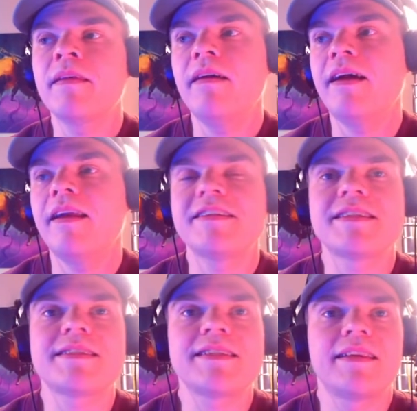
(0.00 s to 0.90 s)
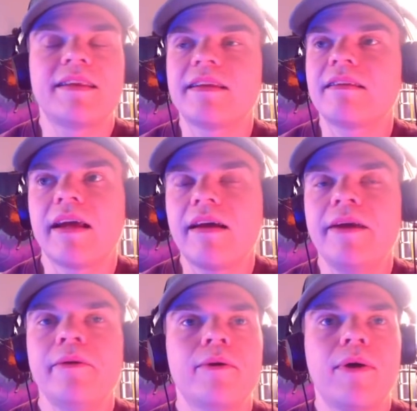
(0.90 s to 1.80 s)
and I just said that like I
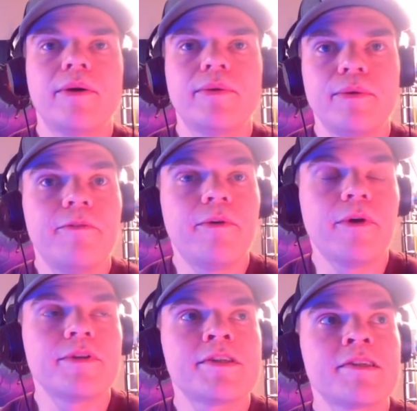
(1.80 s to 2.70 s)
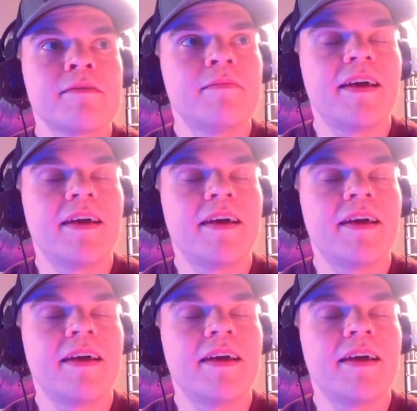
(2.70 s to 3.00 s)
don't know how to do fonts,